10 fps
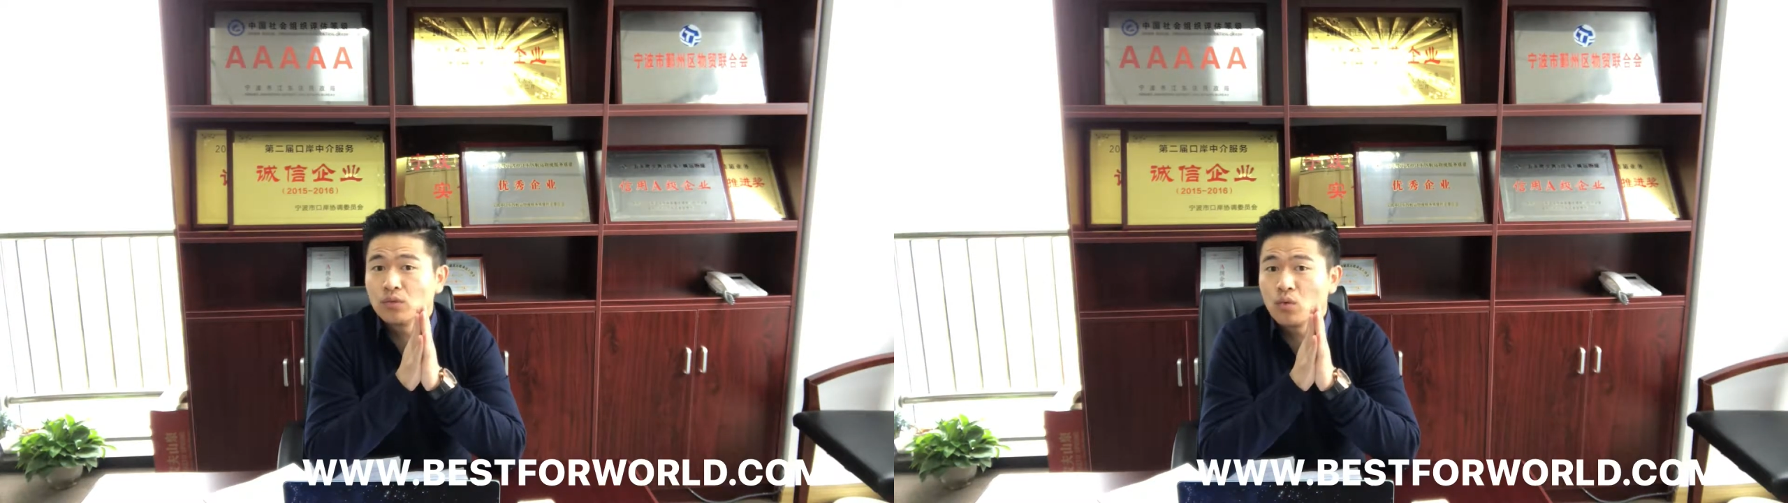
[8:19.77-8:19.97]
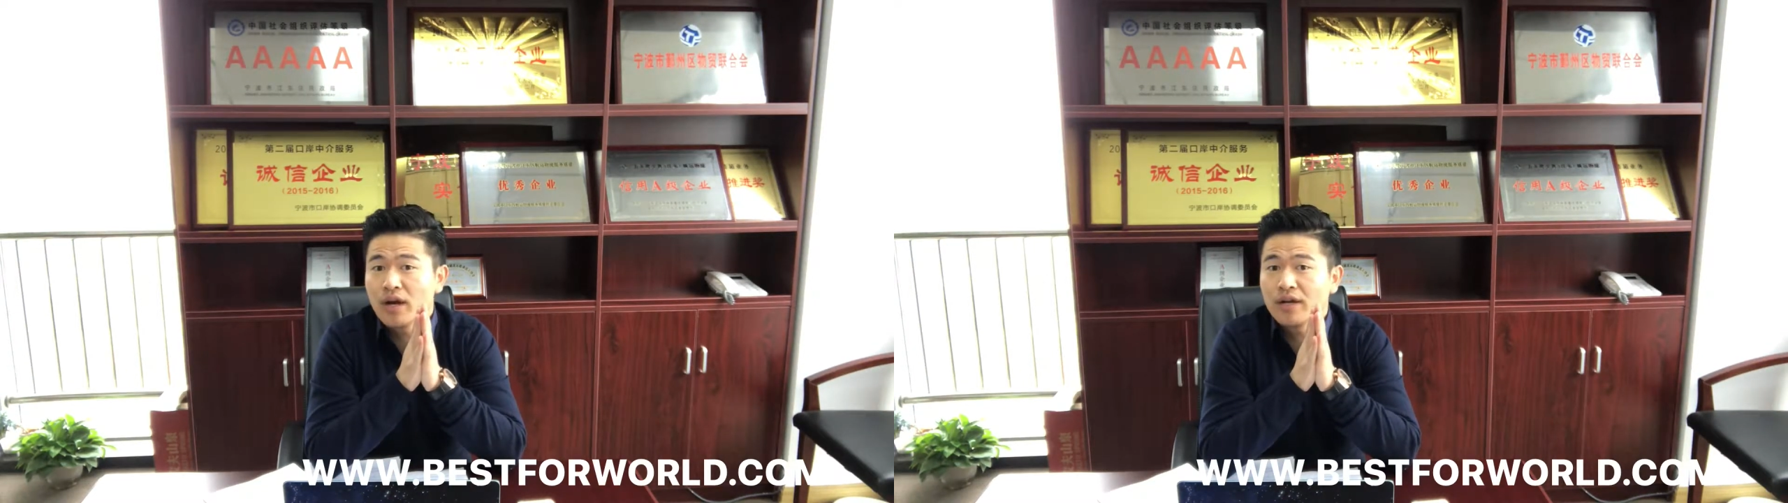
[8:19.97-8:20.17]

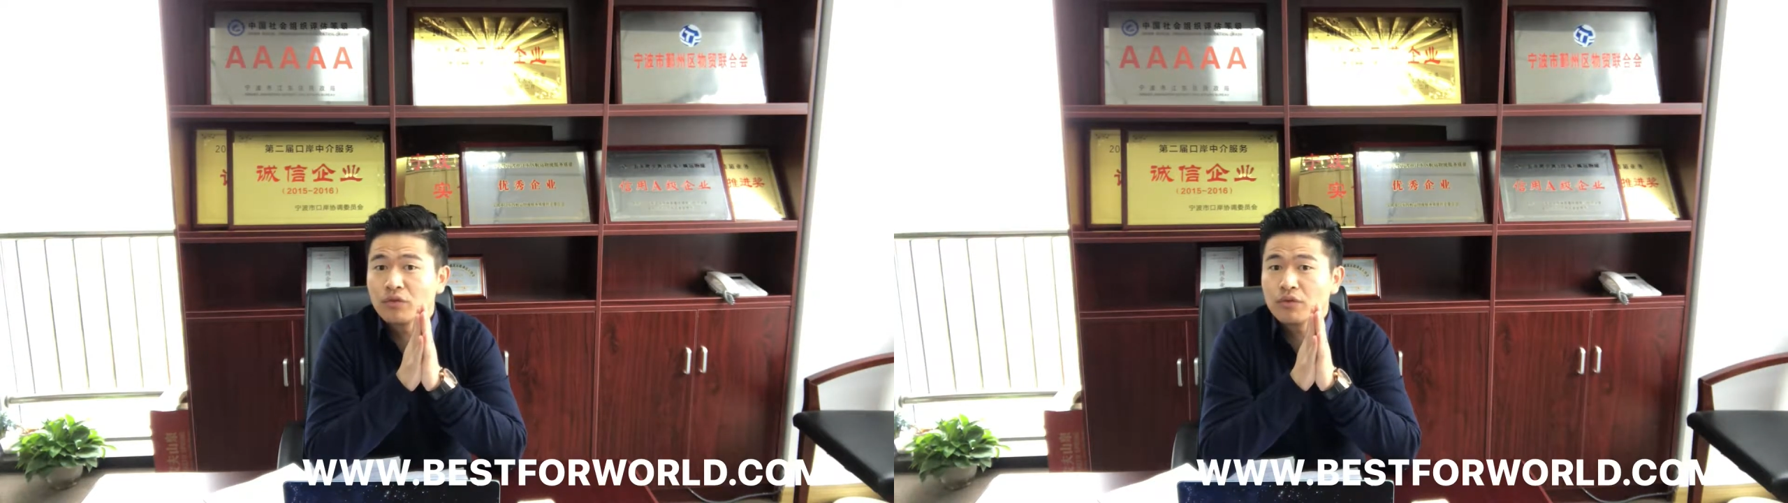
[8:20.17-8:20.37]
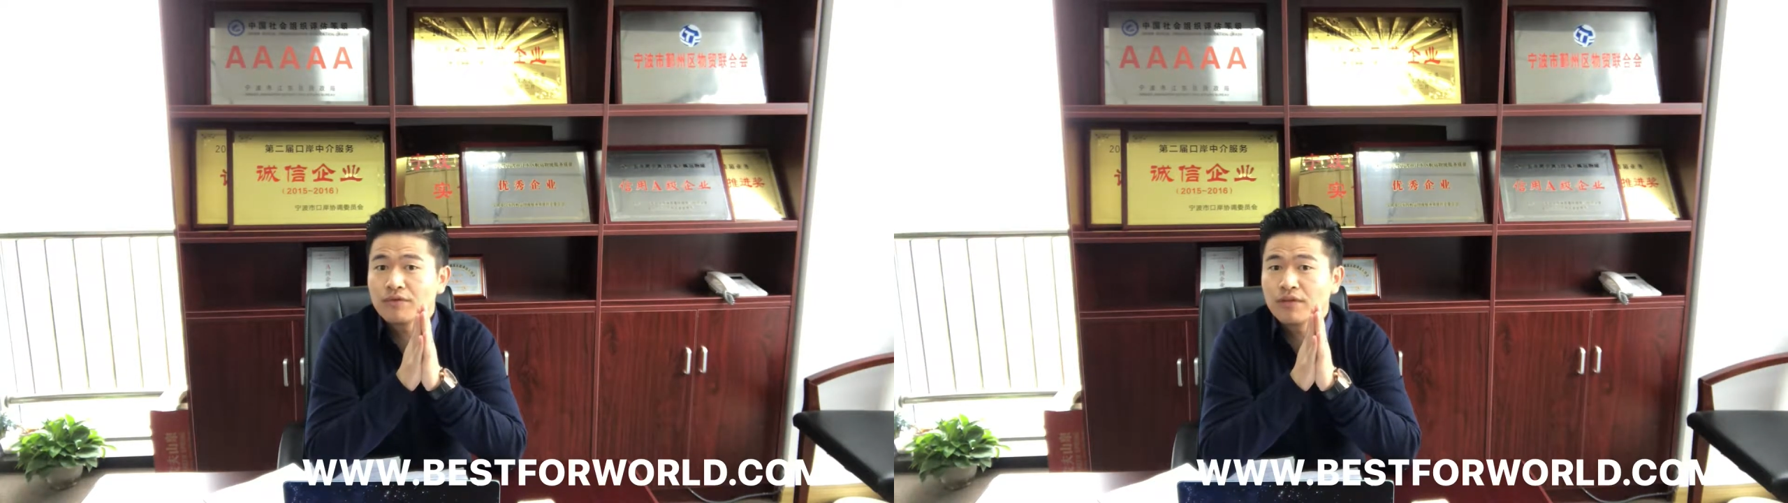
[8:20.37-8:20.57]

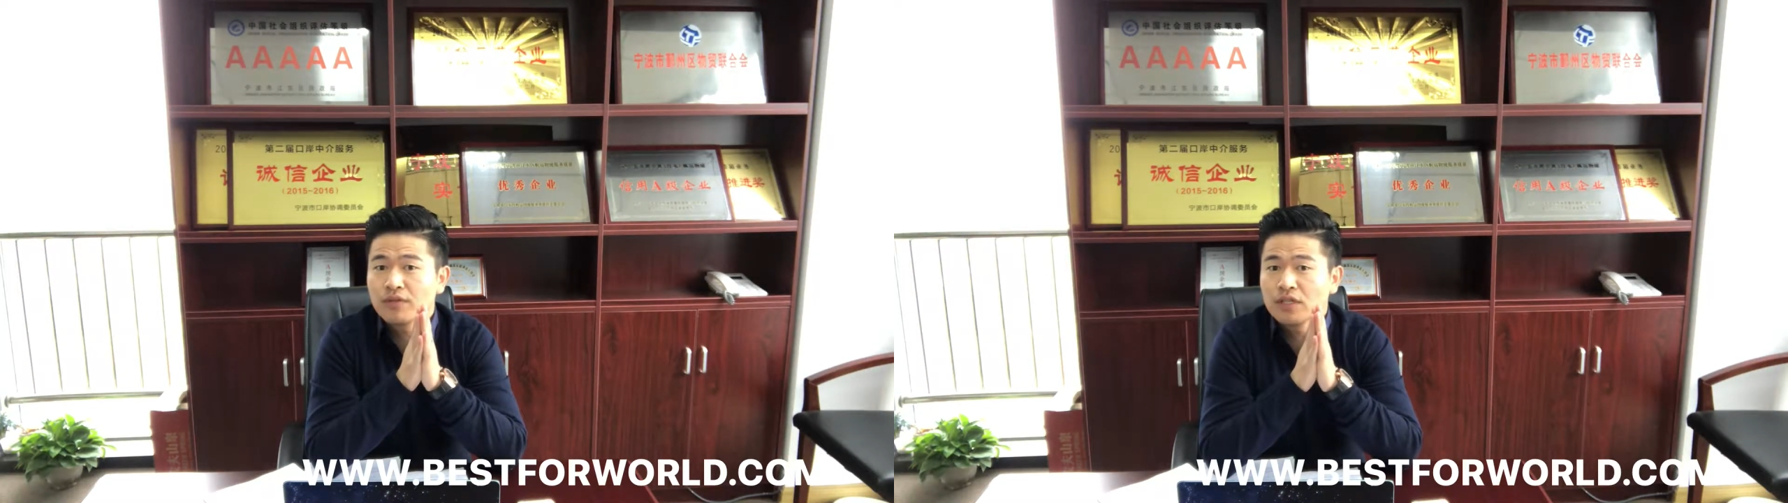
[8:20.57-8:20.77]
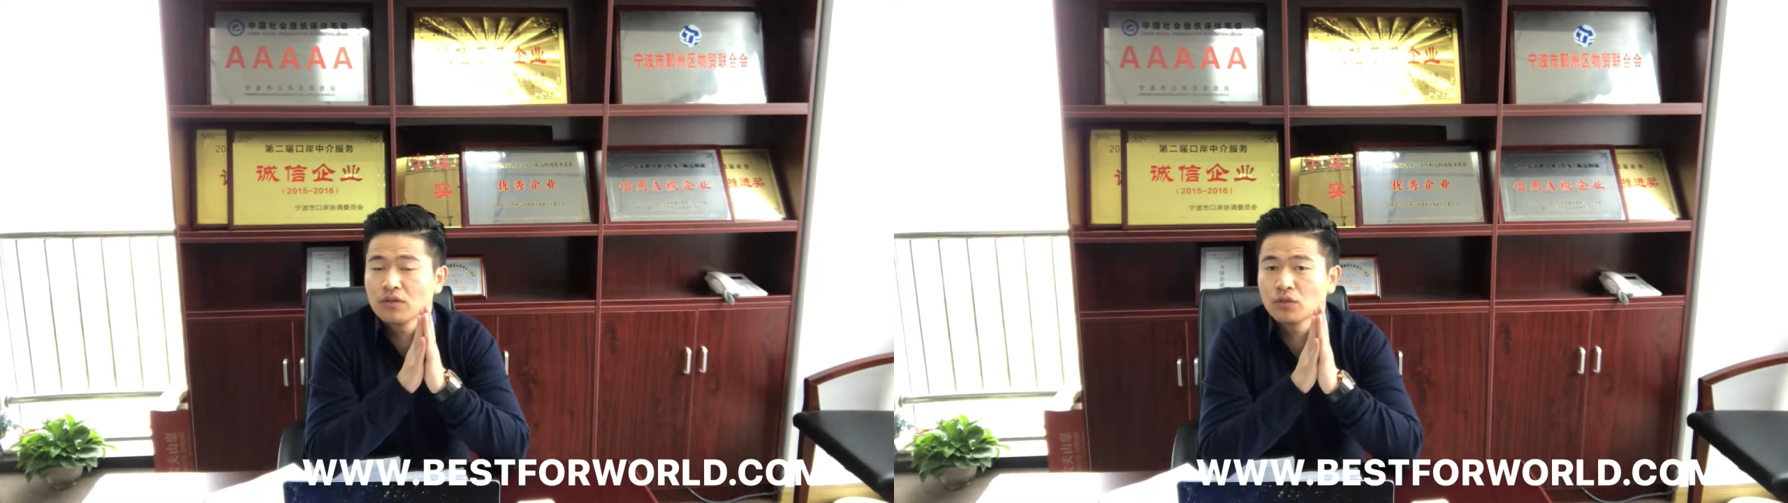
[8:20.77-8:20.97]

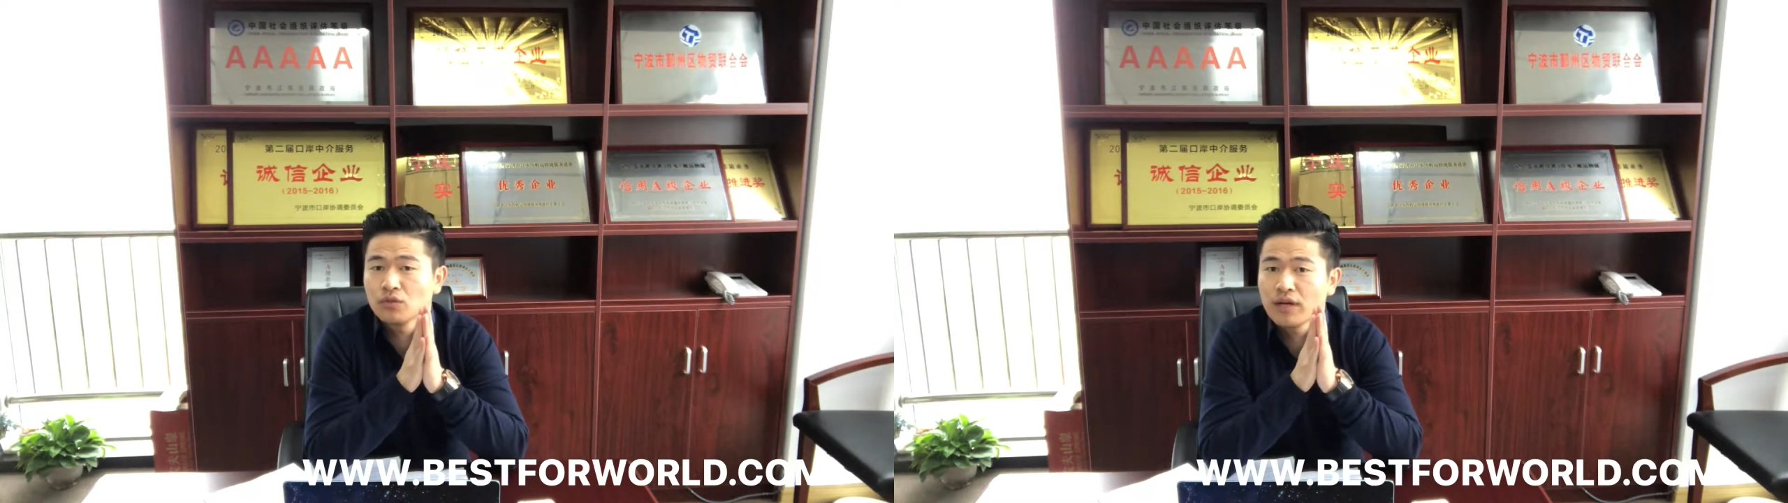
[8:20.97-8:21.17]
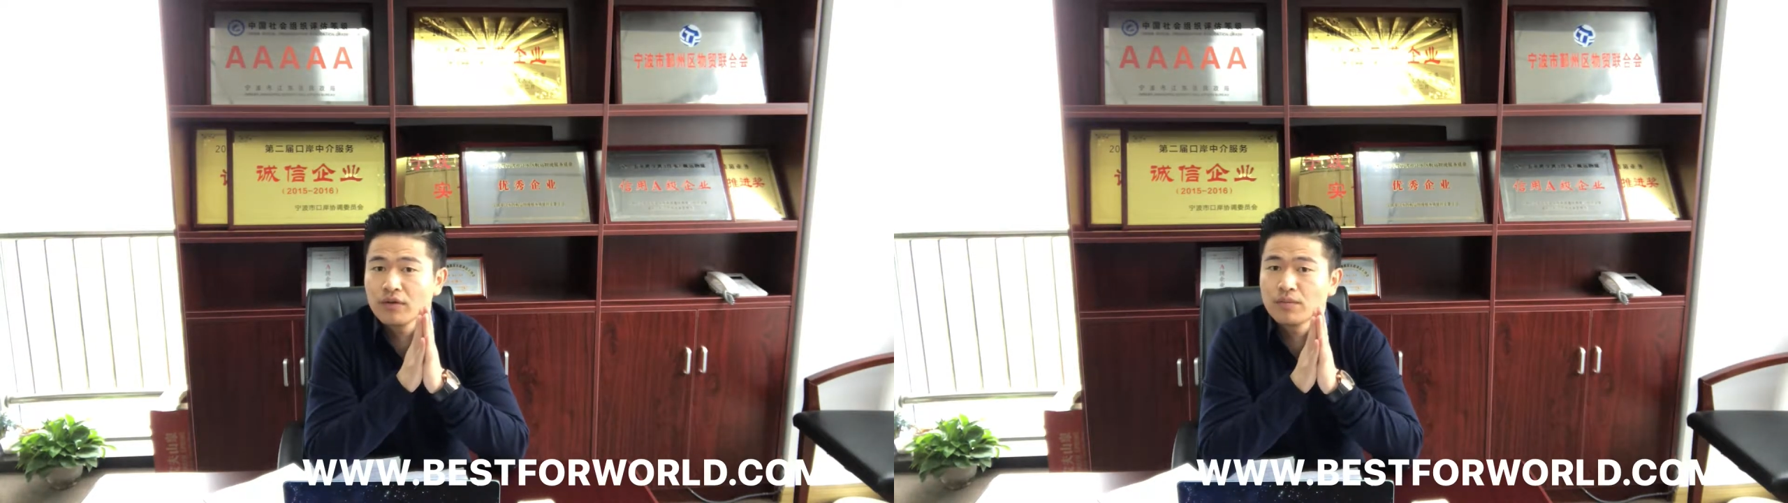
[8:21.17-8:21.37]
150 or
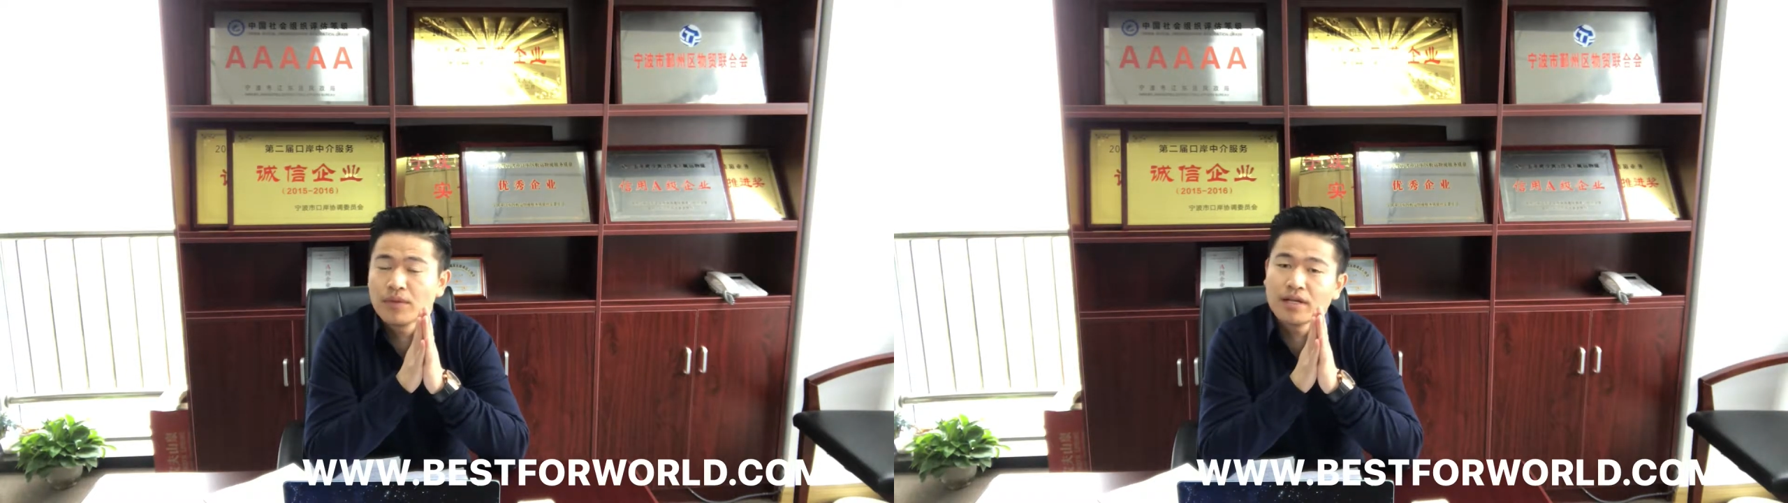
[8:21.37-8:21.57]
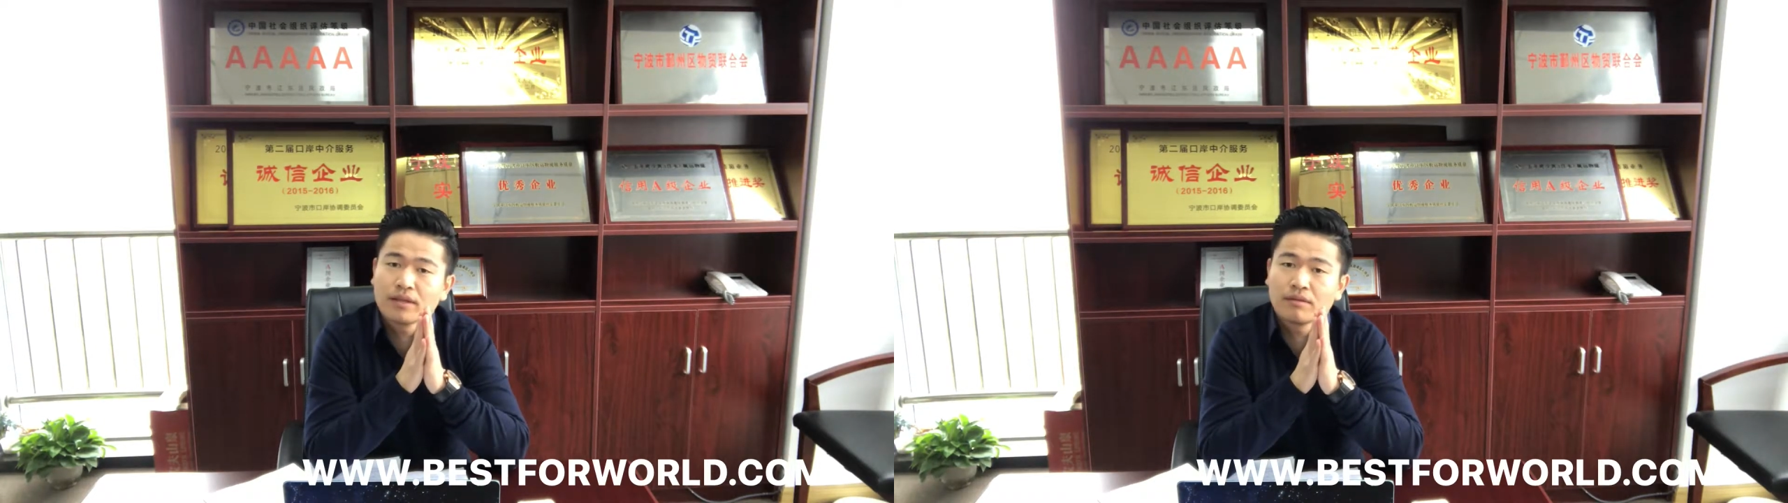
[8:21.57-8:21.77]
200,
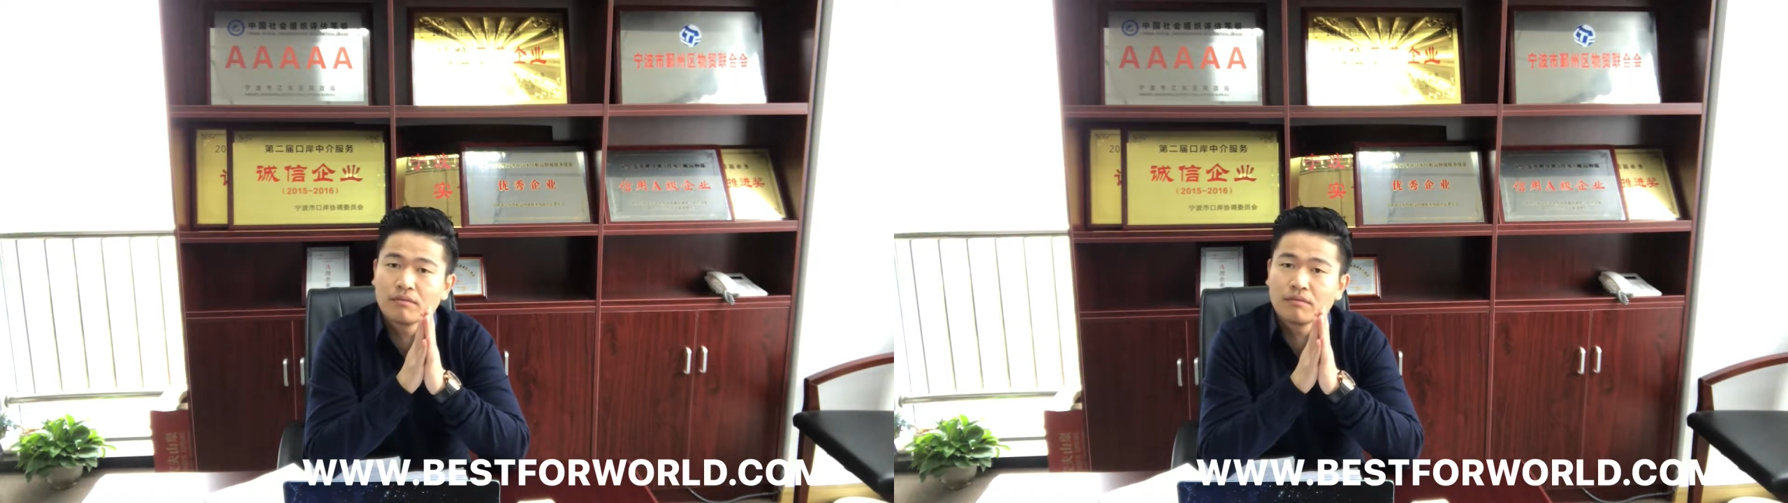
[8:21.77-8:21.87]
but